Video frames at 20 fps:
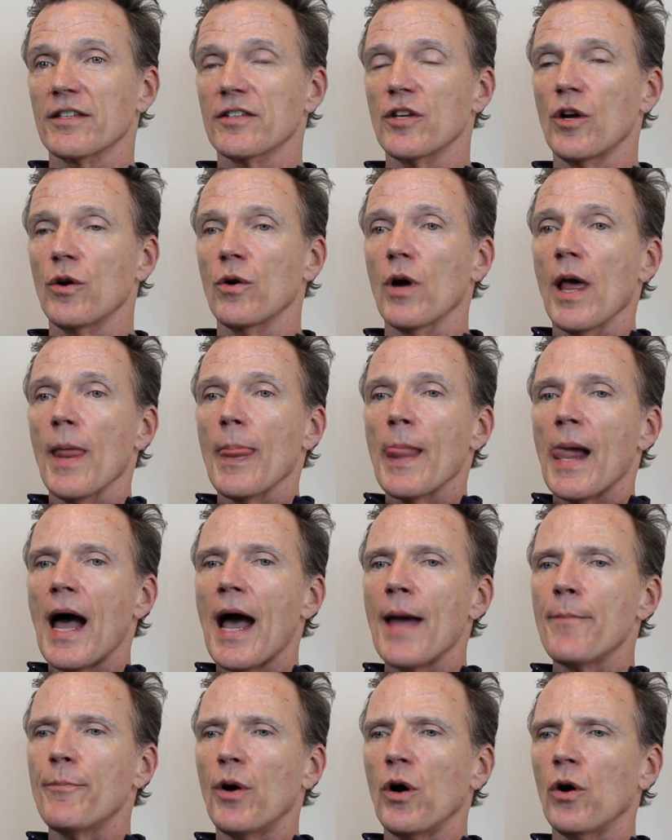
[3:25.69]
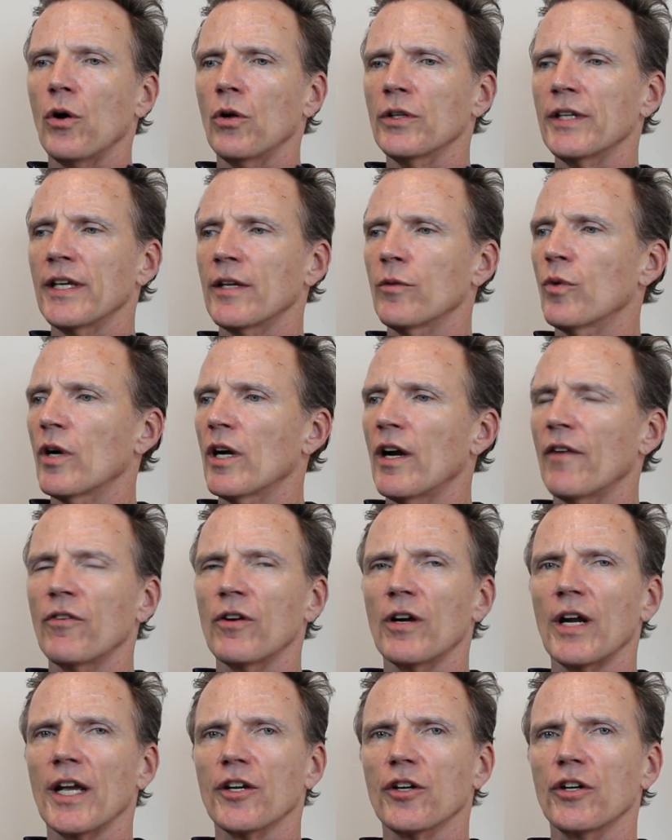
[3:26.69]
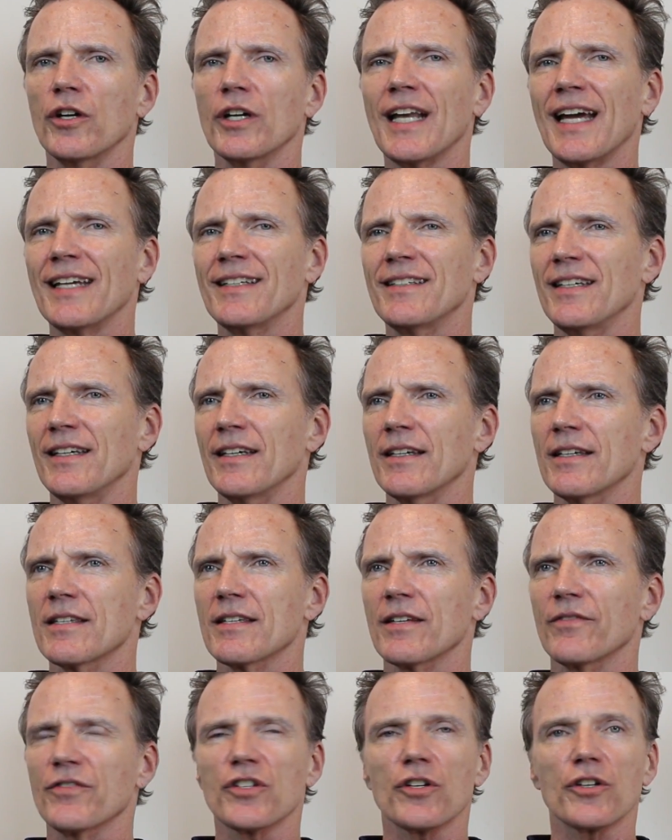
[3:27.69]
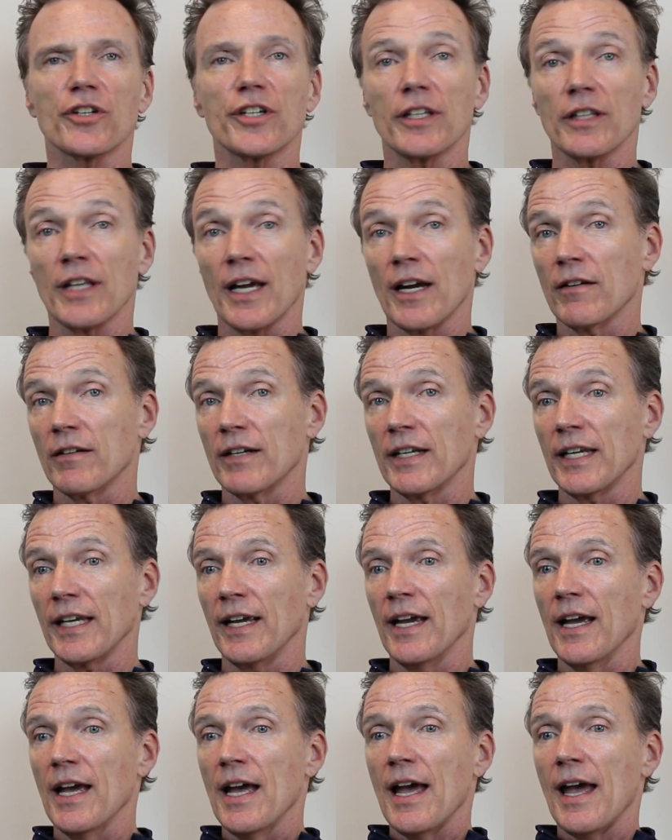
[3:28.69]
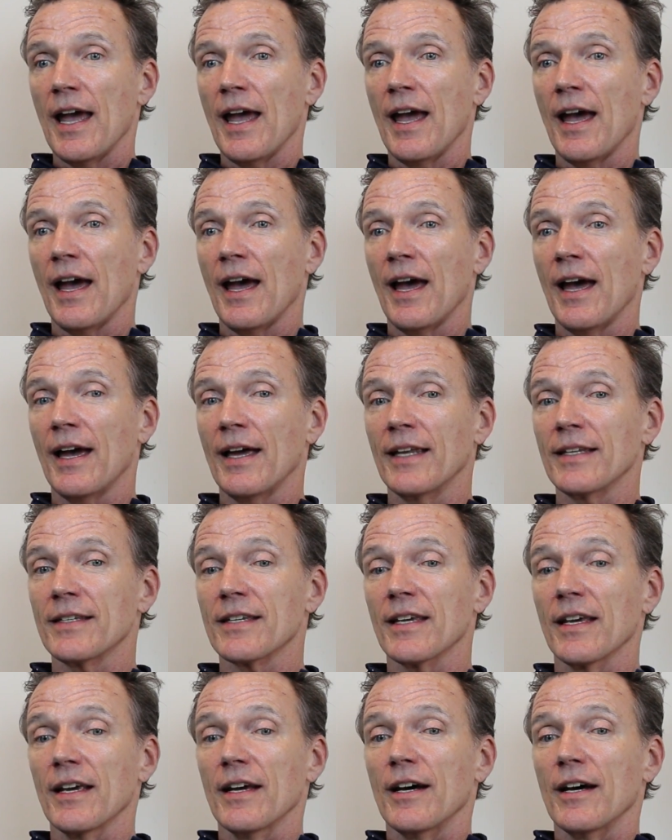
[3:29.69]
So I pulled in wherever I could ideas of circularity and